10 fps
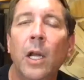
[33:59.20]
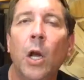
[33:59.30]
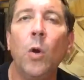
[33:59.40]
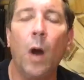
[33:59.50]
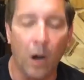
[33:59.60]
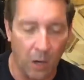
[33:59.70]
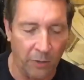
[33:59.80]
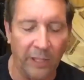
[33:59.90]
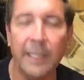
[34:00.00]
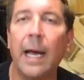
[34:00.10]
who
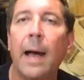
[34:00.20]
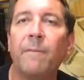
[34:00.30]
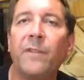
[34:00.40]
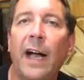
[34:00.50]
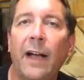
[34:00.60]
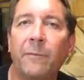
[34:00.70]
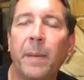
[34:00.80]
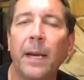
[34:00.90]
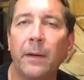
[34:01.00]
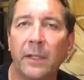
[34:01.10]
are the top 5
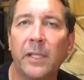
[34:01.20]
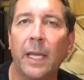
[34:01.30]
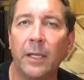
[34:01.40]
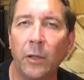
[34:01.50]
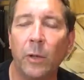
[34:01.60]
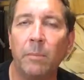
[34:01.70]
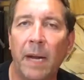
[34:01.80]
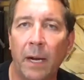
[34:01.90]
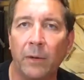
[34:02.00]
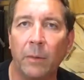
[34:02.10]
parents that you
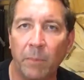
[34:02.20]
admire the